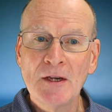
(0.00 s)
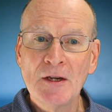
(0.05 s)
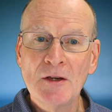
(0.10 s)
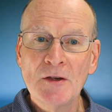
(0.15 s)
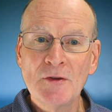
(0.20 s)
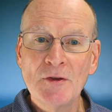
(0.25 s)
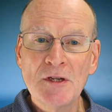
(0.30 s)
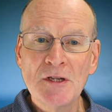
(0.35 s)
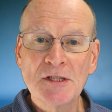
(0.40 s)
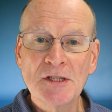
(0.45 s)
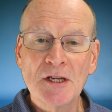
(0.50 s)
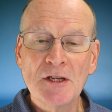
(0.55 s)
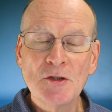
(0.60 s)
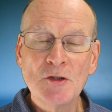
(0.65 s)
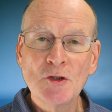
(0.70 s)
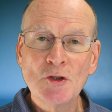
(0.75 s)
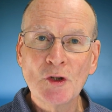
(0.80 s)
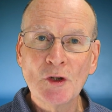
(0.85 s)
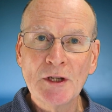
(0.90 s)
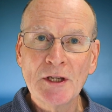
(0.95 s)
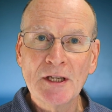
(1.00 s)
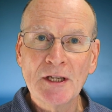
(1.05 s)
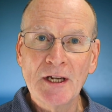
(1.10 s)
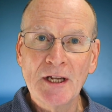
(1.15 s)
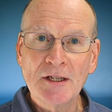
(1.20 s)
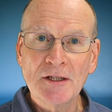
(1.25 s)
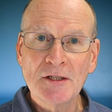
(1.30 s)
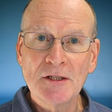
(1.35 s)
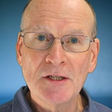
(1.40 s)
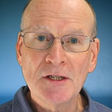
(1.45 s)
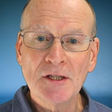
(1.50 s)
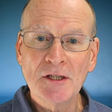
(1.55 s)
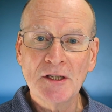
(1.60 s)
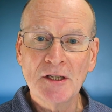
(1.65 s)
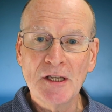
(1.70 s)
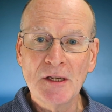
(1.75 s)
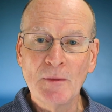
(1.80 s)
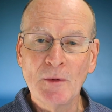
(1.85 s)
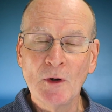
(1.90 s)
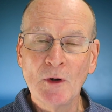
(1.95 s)
These are usually connected to the
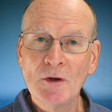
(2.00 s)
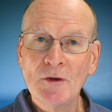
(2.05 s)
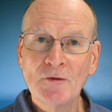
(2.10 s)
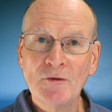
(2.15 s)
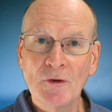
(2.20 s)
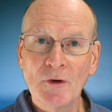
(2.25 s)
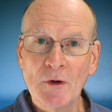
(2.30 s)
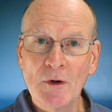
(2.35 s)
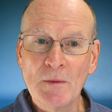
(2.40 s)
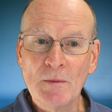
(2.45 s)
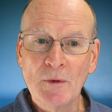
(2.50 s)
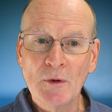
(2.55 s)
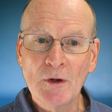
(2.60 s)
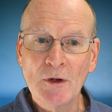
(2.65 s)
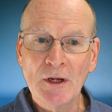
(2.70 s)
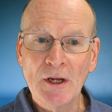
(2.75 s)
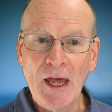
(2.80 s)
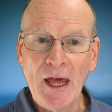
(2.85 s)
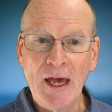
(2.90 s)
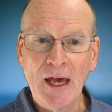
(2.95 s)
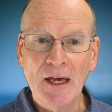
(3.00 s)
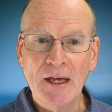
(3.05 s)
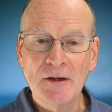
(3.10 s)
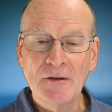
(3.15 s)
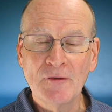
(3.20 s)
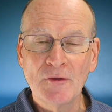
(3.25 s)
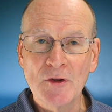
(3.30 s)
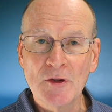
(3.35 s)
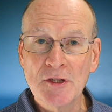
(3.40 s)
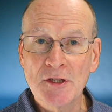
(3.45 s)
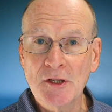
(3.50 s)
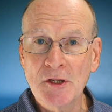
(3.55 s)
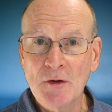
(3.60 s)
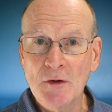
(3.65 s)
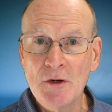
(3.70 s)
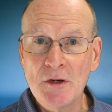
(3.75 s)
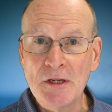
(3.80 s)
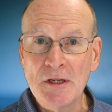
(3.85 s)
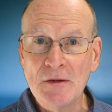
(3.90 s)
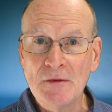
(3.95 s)
keyboard for input and for the
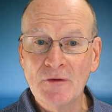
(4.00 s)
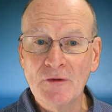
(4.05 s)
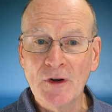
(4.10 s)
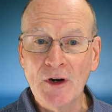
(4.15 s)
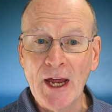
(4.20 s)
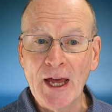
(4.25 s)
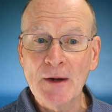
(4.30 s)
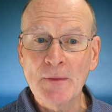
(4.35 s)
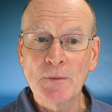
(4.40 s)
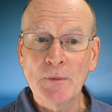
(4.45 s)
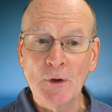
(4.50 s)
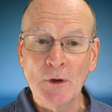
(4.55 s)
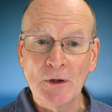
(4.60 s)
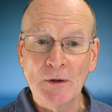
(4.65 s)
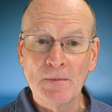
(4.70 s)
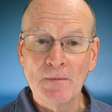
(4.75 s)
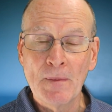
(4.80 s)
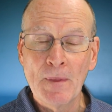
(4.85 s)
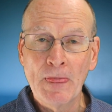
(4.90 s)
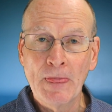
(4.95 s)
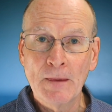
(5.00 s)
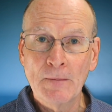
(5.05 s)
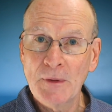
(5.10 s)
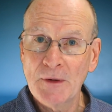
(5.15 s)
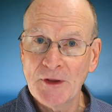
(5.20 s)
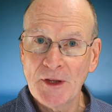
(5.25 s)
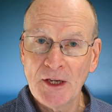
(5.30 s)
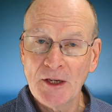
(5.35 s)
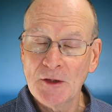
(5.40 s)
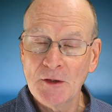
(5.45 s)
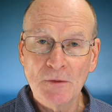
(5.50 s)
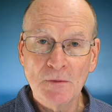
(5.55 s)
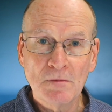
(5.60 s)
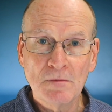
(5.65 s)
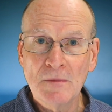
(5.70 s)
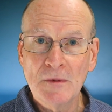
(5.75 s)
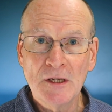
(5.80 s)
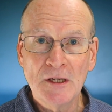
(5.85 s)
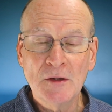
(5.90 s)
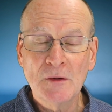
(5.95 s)
screen for output, but they could
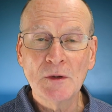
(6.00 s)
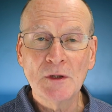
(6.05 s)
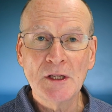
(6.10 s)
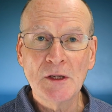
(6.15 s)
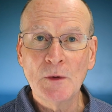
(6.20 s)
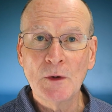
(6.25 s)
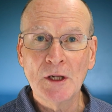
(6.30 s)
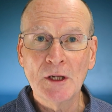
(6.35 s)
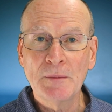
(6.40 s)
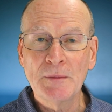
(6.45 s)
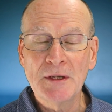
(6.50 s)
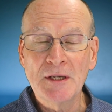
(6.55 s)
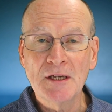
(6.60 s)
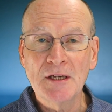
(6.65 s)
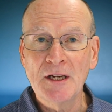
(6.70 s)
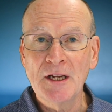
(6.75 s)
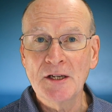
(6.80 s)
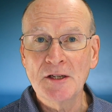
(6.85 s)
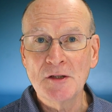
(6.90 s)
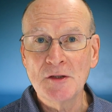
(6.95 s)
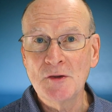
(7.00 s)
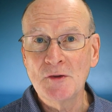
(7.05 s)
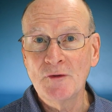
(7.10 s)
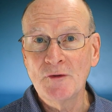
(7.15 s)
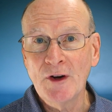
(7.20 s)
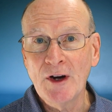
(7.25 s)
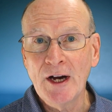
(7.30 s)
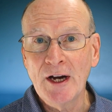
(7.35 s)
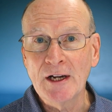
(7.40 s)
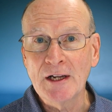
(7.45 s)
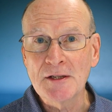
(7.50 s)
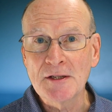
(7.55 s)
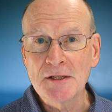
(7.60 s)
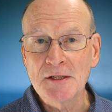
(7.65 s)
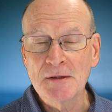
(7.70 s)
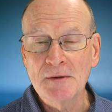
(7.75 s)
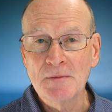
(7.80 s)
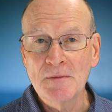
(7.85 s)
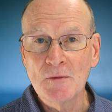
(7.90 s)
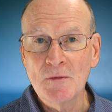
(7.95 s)
equally well be connected to files,
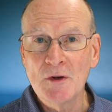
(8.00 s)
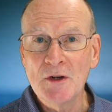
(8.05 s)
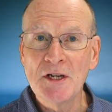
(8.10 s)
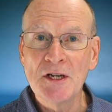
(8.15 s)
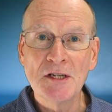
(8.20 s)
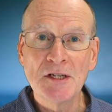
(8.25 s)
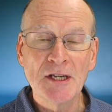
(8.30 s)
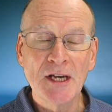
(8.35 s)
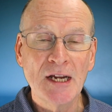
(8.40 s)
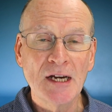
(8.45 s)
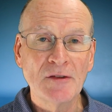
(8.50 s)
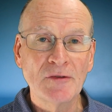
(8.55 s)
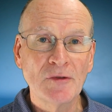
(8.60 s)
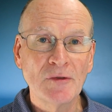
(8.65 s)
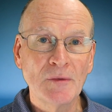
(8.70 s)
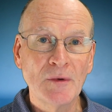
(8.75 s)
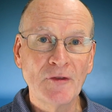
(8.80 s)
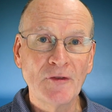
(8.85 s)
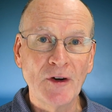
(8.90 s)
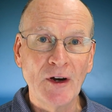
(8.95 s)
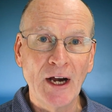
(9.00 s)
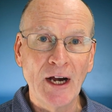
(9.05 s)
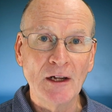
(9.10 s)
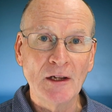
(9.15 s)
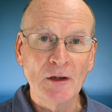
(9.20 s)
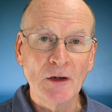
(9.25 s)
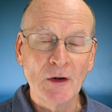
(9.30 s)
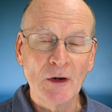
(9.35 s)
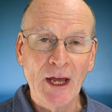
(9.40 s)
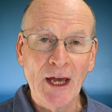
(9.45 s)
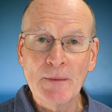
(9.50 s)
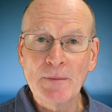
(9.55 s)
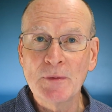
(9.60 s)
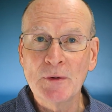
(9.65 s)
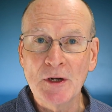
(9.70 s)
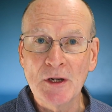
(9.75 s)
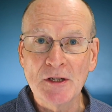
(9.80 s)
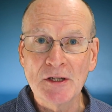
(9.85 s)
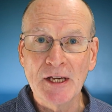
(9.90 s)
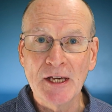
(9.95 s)
reading data from a file or
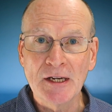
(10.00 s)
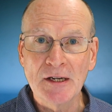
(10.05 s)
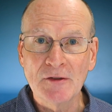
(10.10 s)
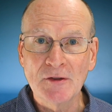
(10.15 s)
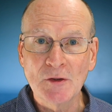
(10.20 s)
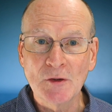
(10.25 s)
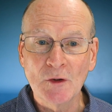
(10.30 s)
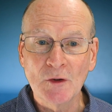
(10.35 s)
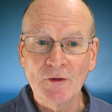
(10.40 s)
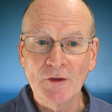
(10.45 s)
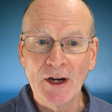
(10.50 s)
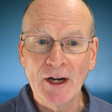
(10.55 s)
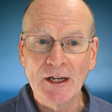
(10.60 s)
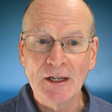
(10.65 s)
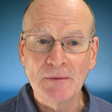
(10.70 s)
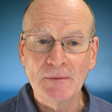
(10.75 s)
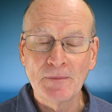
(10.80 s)
outputting data to a file.